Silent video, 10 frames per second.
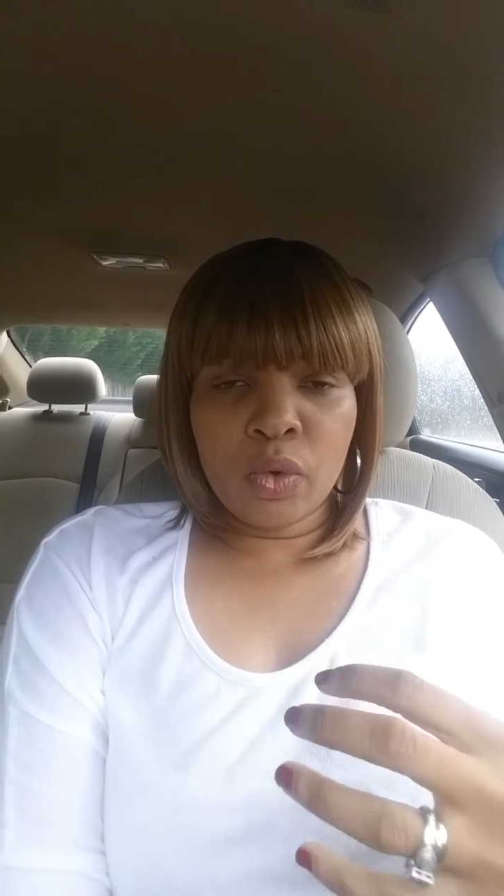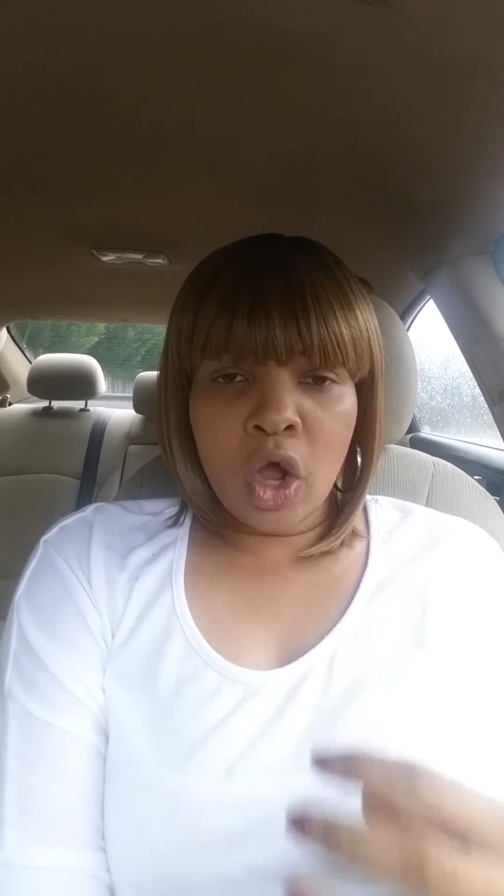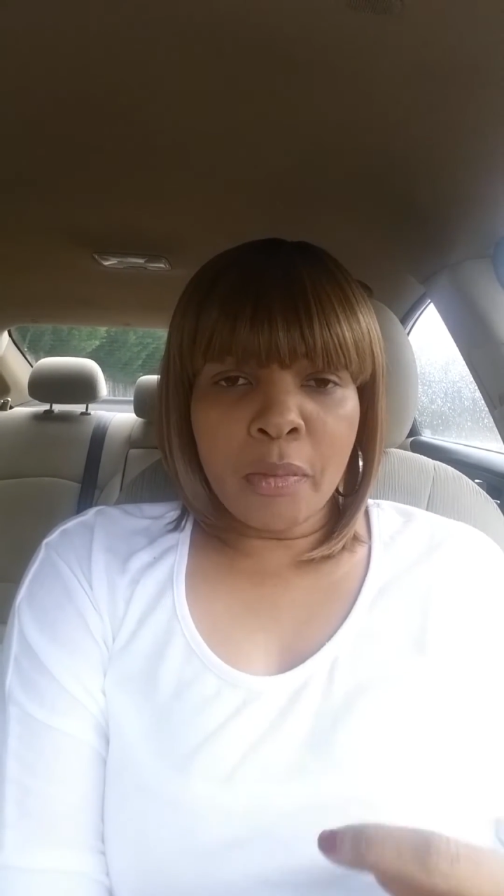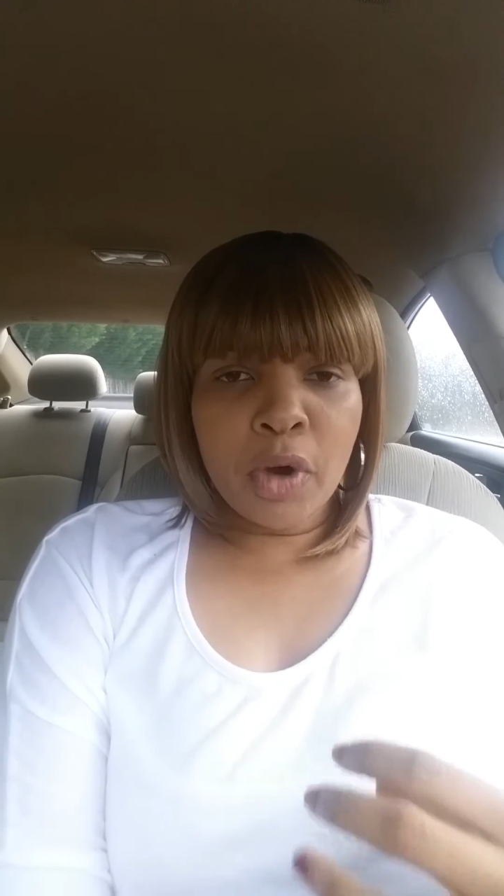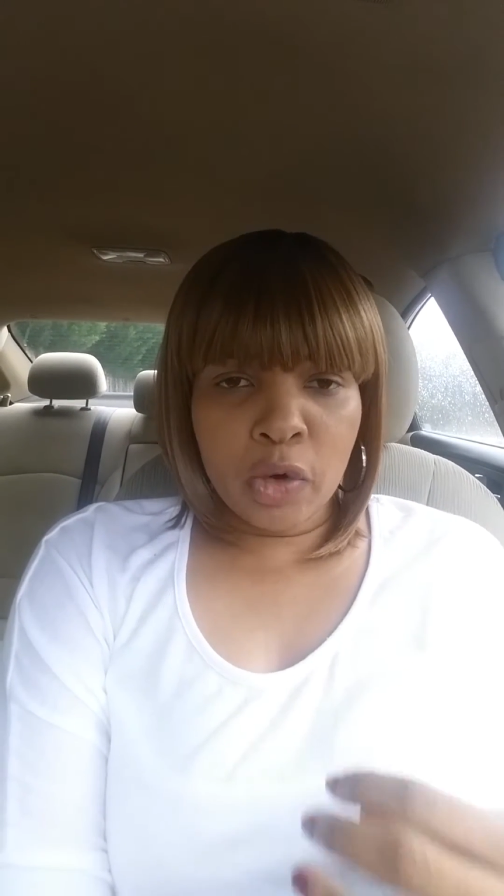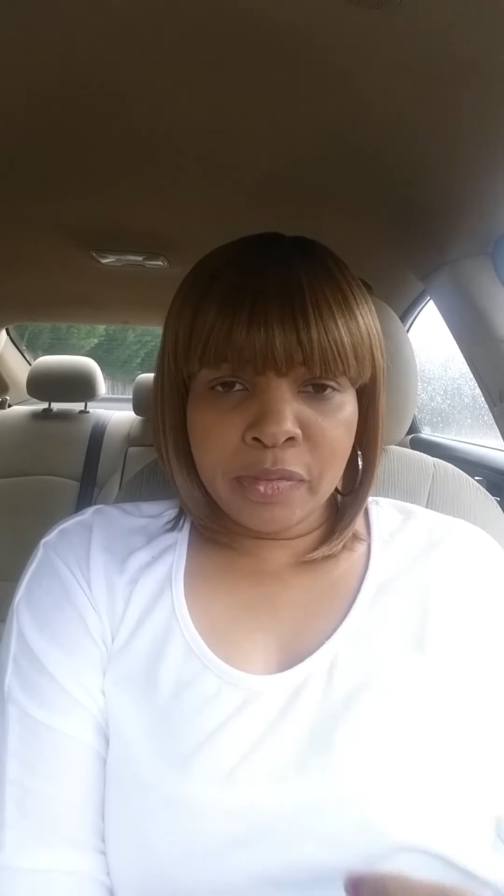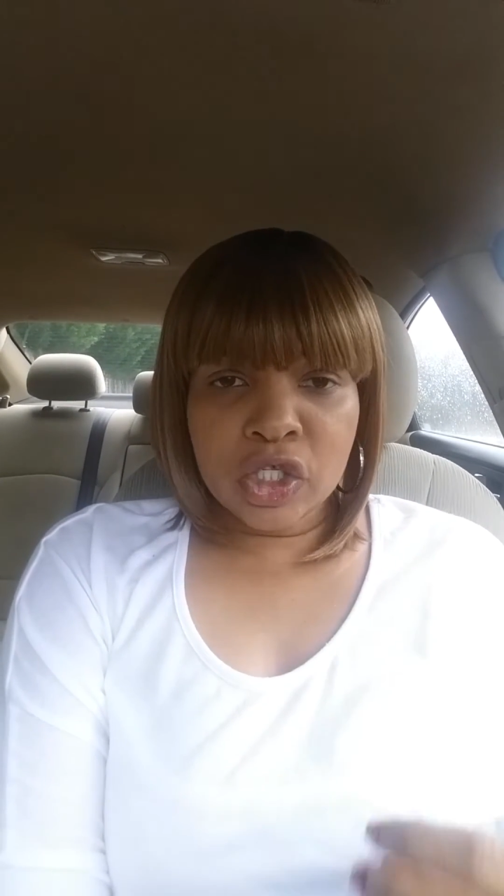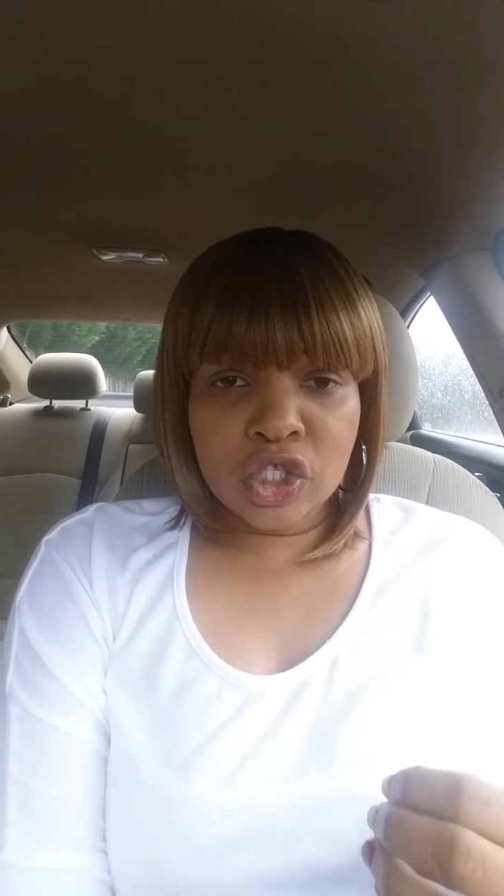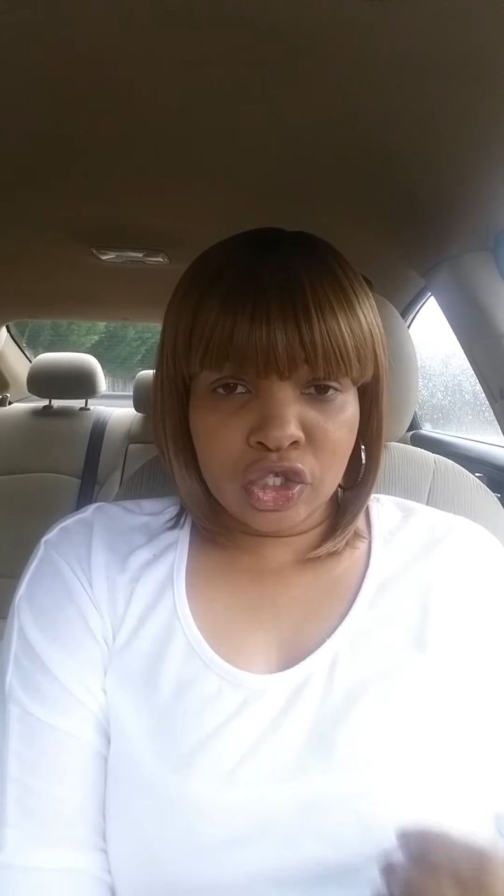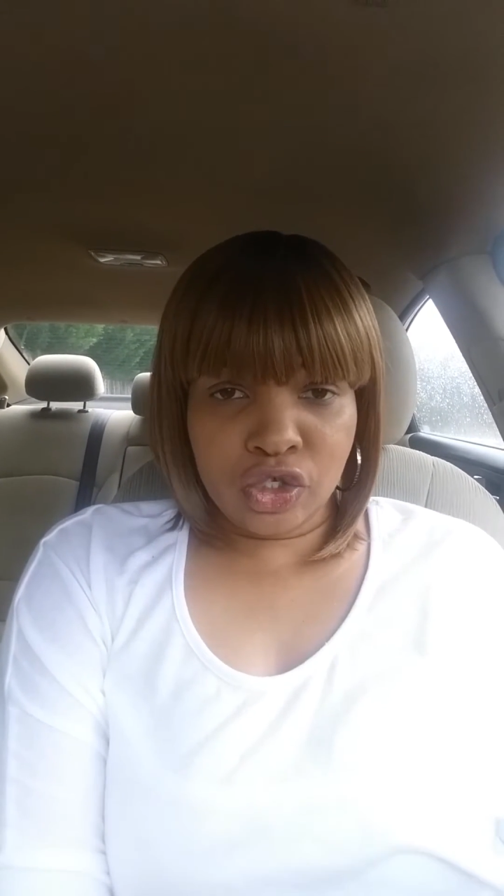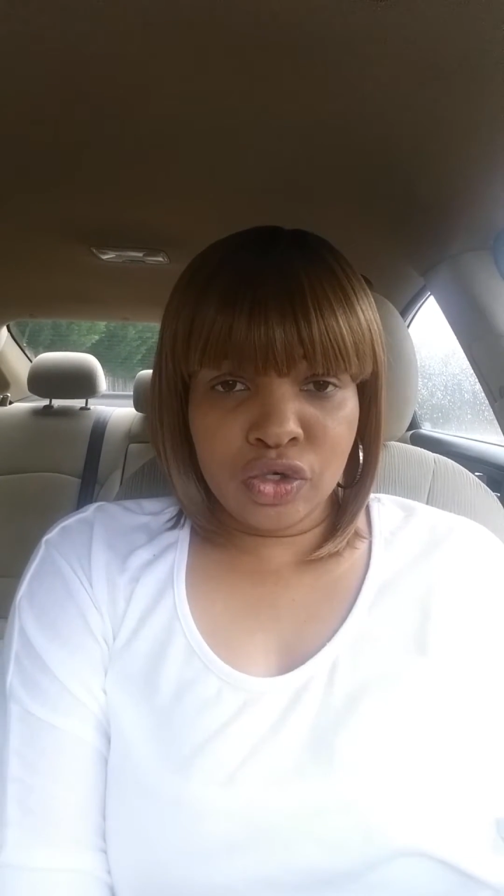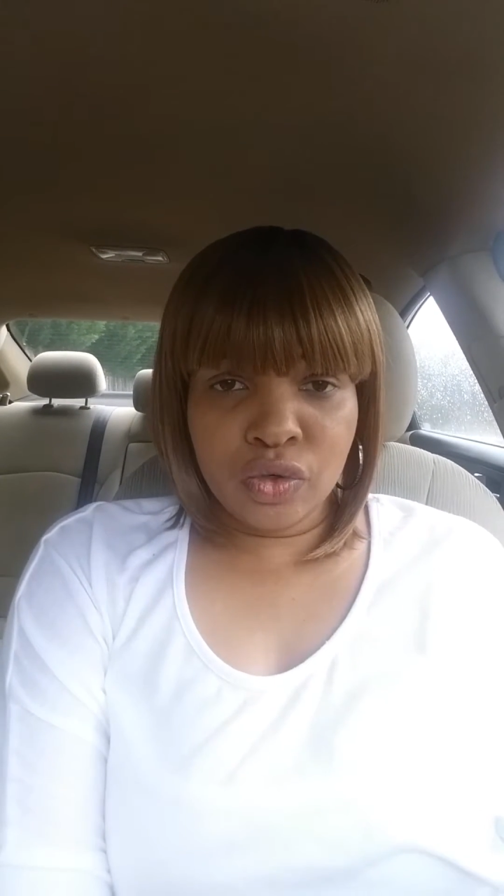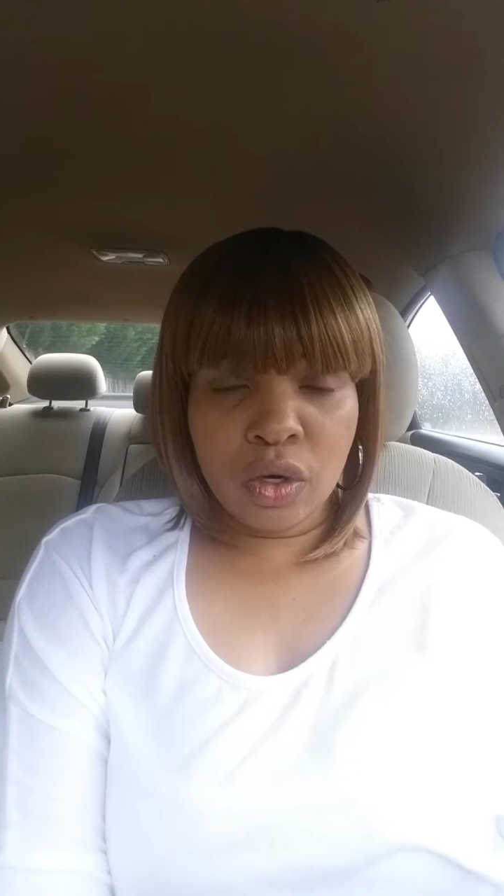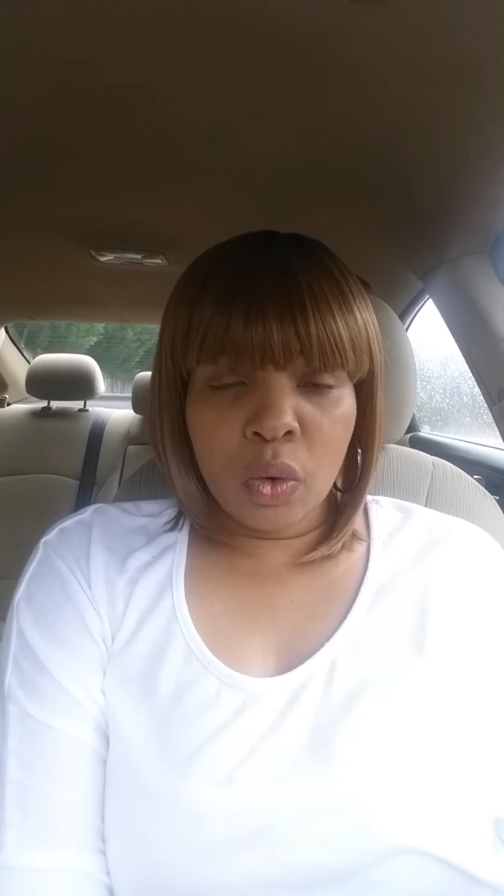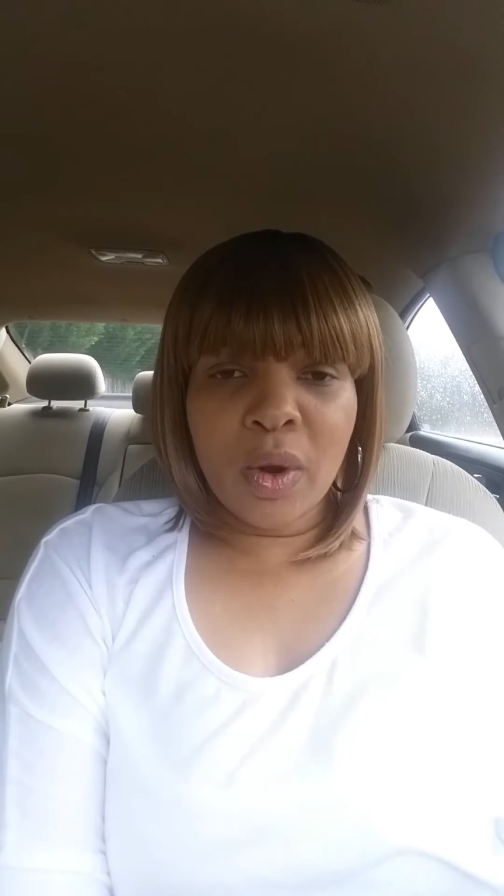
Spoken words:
we are purposed to do,